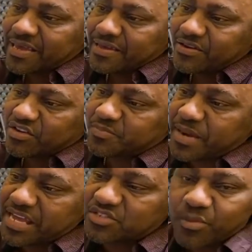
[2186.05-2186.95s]
you know,
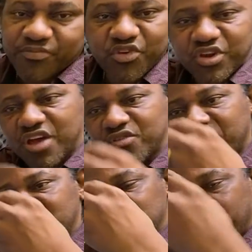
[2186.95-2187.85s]
spliced up son and,
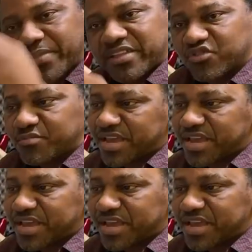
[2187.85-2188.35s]
and jump and so.